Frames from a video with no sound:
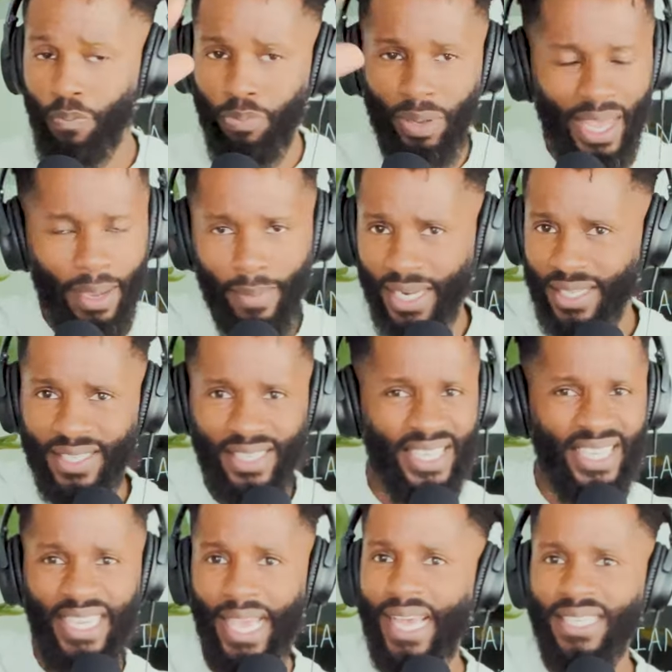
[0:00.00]
plant
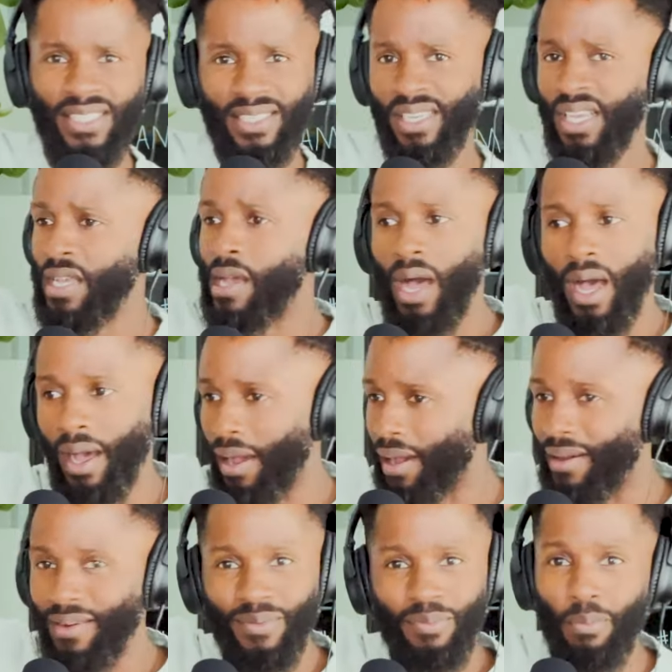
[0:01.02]
medicine, yes,
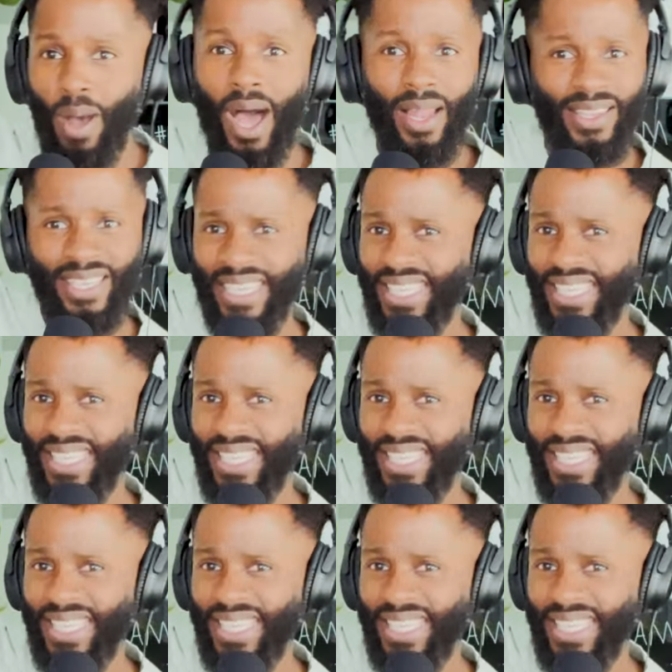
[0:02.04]
uh, Molly,